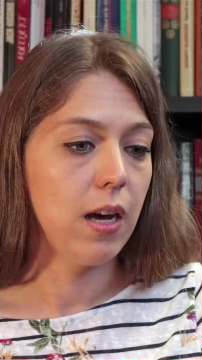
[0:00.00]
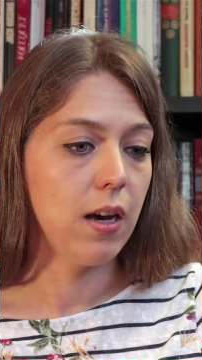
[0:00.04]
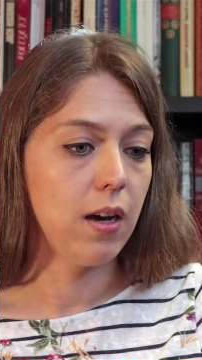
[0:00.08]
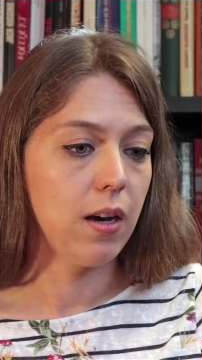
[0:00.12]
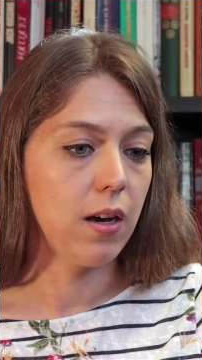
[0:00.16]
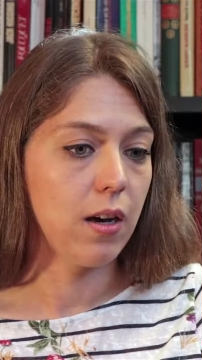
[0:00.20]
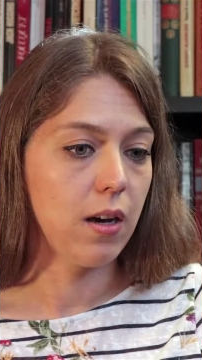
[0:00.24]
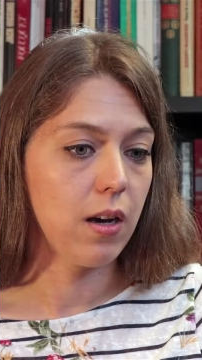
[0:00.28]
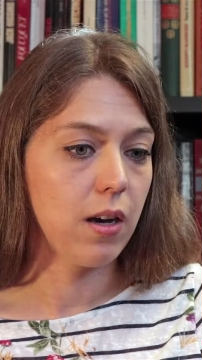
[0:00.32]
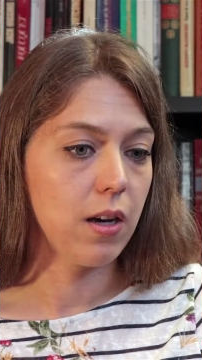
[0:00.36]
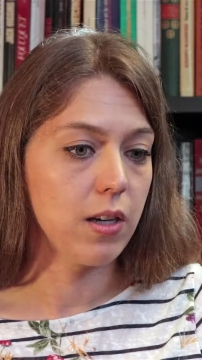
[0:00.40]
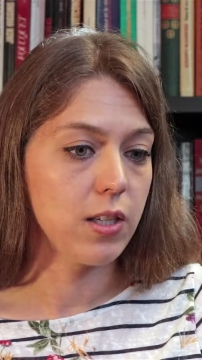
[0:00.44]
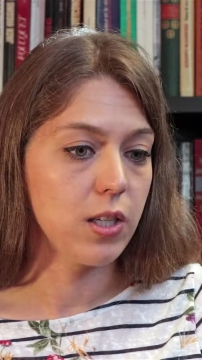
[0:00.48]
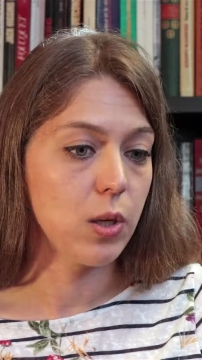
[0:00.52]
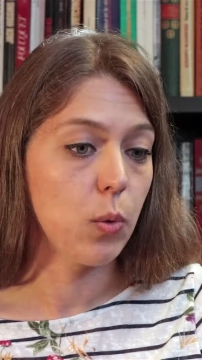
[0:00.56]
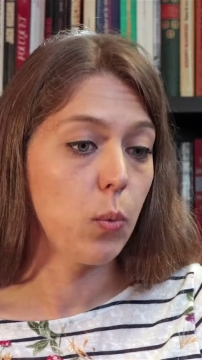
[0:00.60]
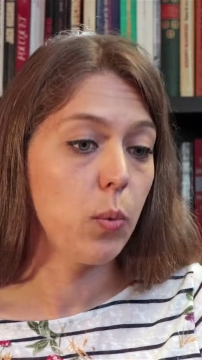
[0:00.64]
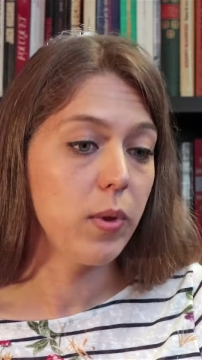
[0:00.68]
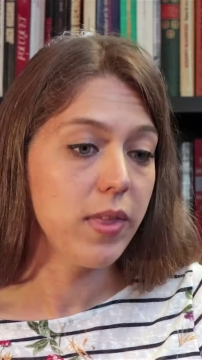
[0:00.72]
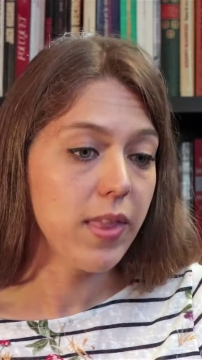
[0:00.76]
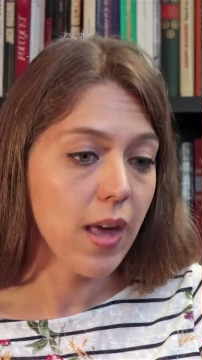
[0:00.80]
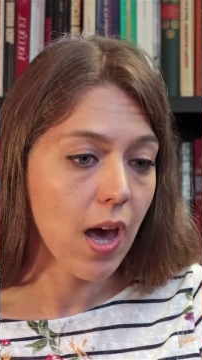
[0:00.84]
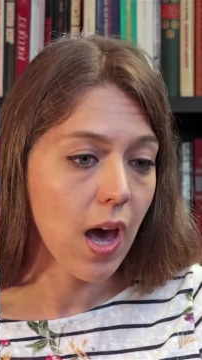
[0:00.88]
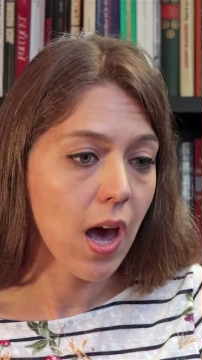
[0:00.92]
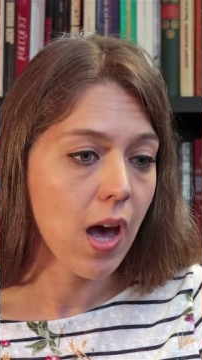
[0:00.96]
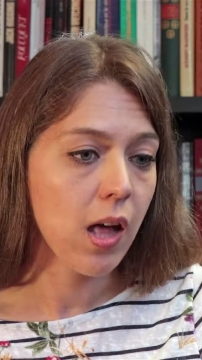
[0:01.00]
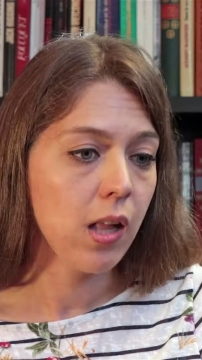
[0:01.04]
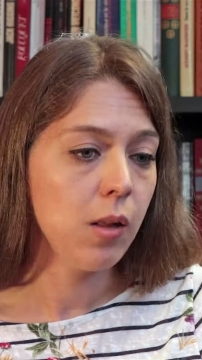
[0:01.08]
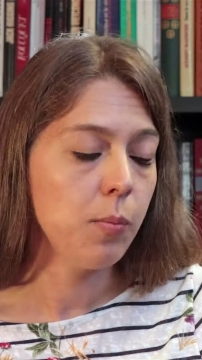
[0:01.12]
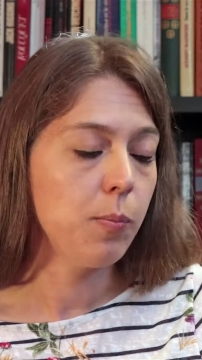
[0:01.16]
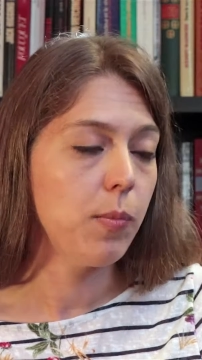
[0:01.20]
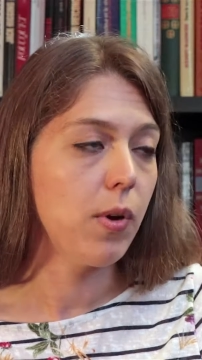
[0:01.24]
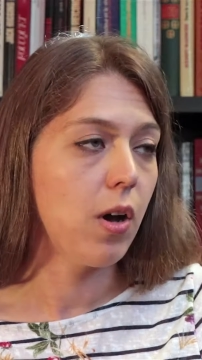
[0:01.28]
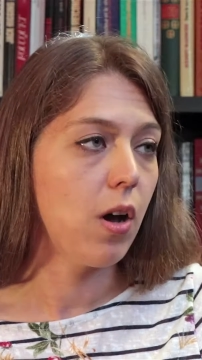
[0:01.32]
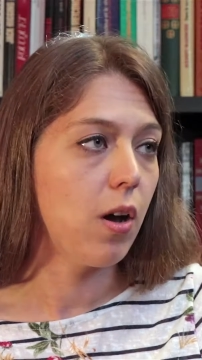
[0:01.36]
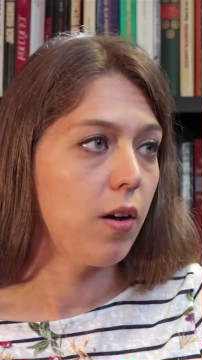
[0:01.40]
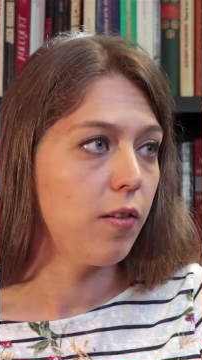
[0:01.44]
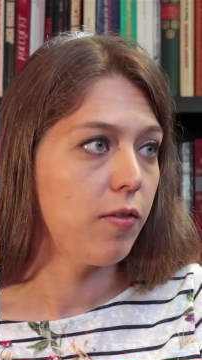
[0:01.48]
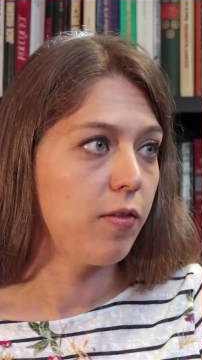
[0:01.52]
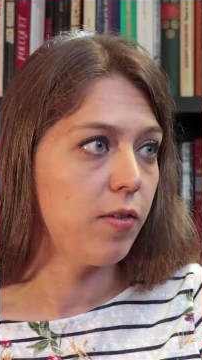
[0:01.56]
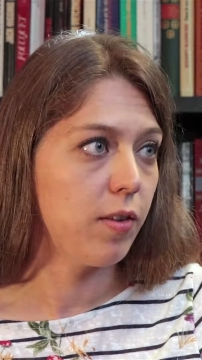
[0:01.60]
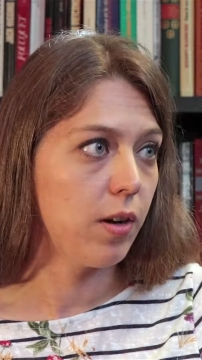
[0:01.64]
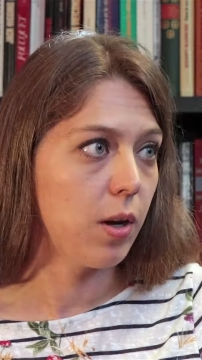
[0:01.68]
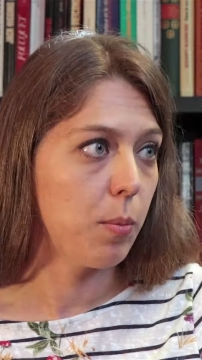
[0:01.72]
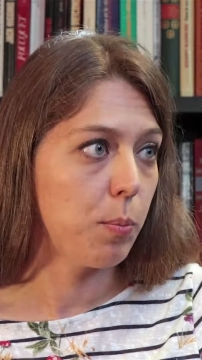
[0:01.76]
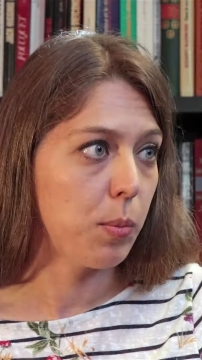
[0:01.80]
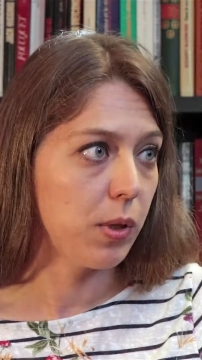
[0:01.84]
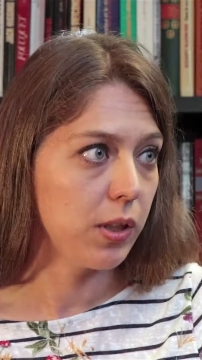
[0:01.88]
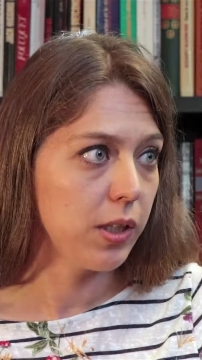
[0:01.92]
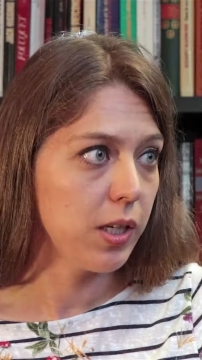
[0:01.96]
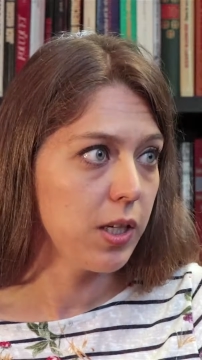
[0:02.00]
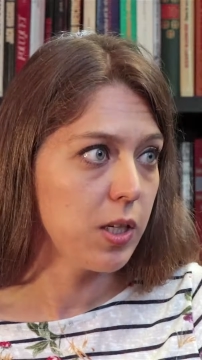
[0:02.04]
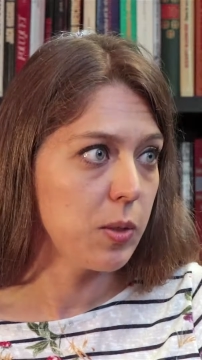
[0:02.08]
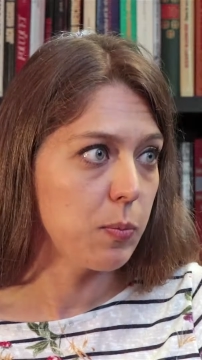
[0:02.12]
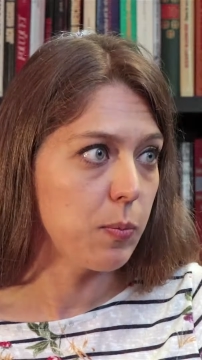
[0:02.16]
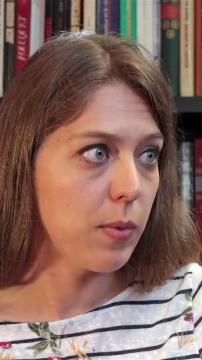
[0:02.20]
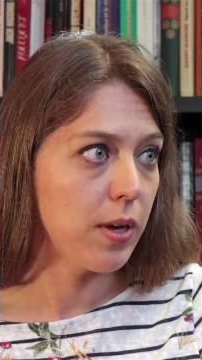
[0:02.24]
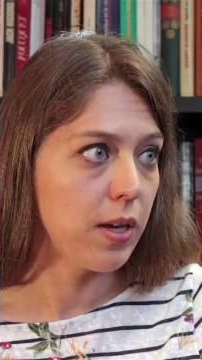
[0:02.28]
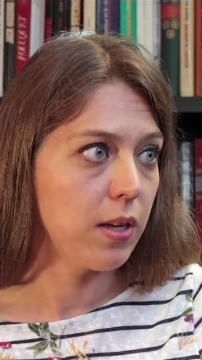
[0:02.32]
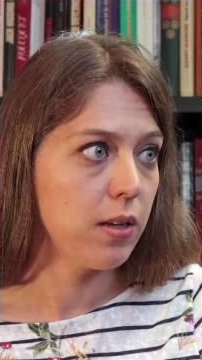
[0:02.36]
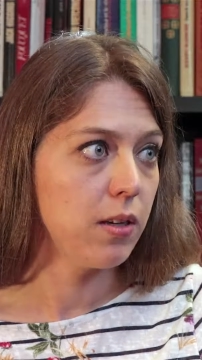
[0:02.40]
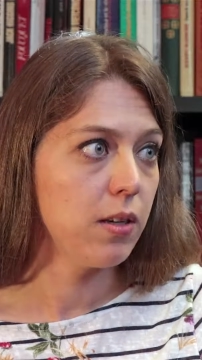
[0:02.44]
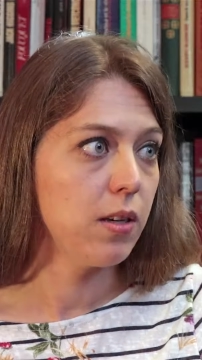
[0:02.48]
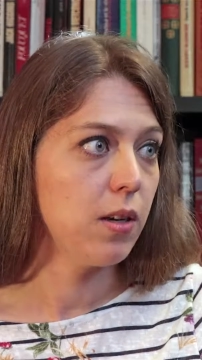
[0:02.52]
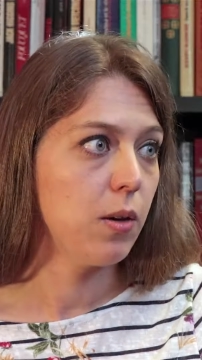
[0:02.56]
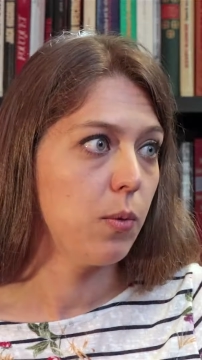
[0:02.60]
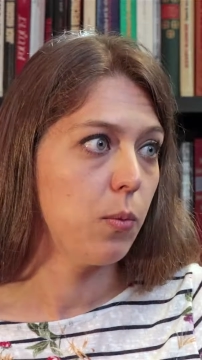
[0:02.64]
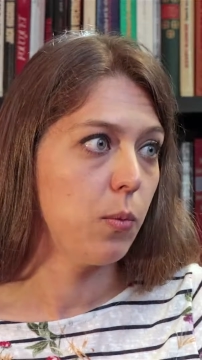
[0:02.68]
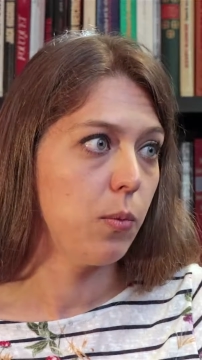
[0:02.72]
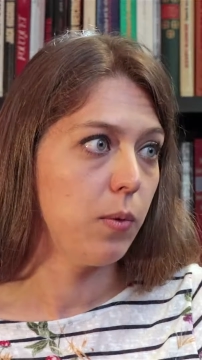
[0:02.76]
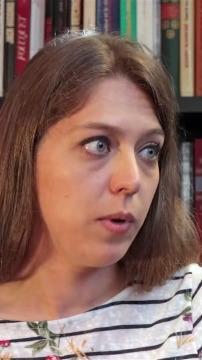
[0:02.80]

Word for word: Uh, so, with the help of a uh, policeman,